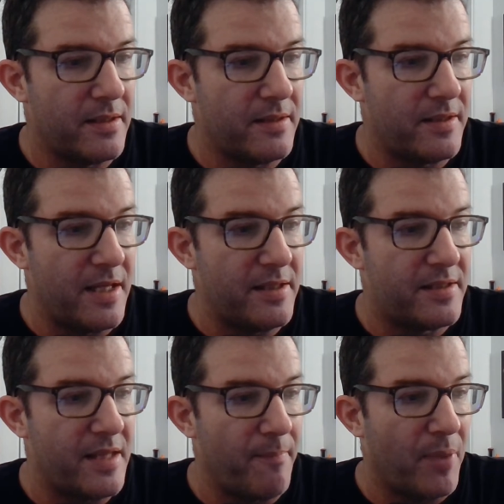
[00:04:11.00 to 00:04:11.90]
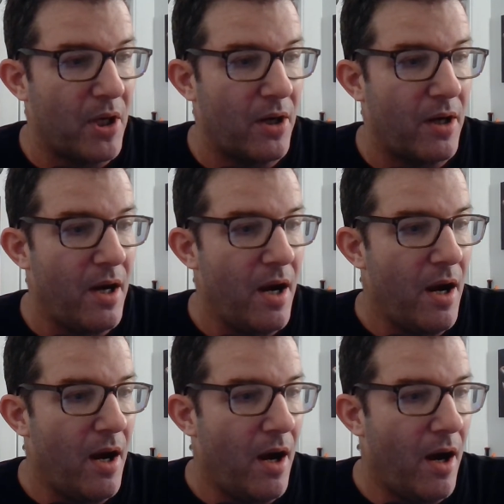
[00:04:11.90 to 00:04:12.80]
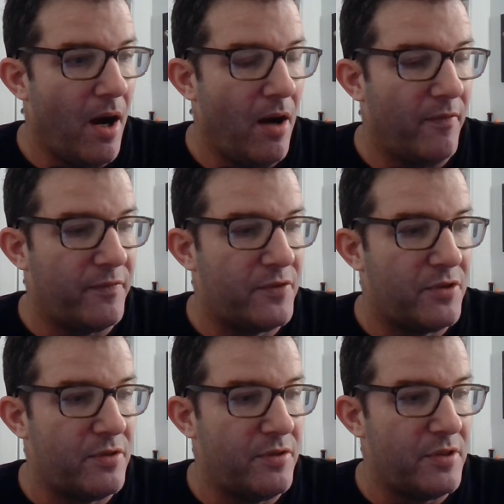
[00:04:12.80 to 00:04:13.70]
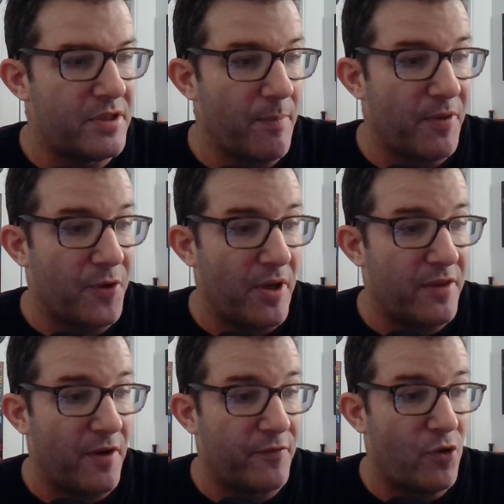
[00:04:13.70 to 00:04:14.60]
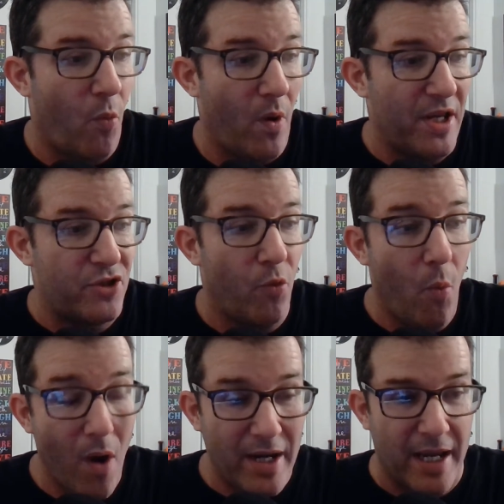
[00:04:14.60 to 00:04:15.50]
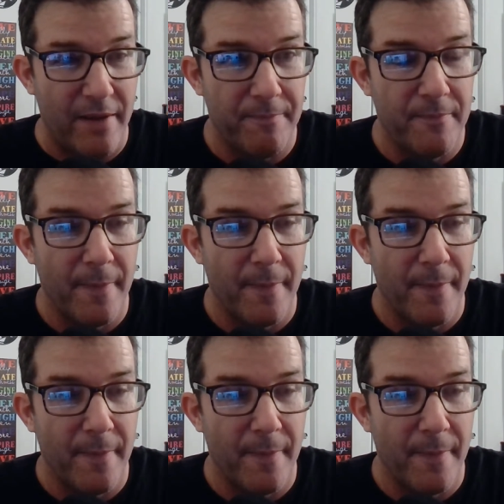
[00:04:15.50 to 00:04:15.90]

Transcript: December of December 30th of 2020,